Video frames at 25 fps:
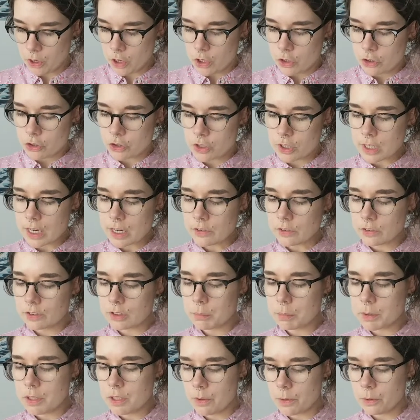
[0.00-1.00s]
Should I still
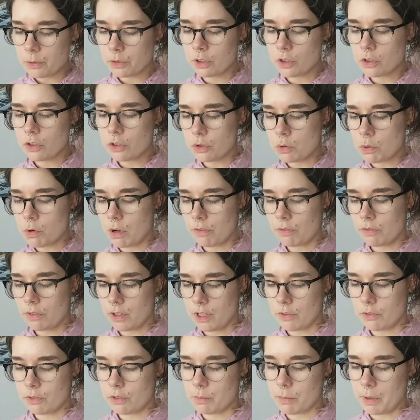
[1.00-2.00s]
be using
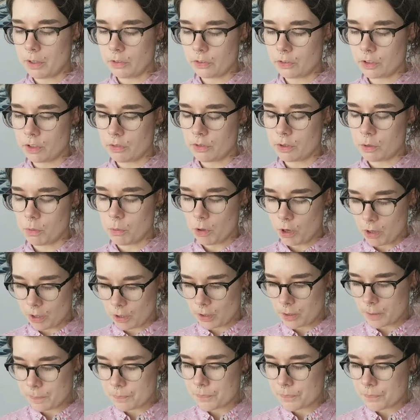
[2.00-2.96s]
2FA for my stuff at work?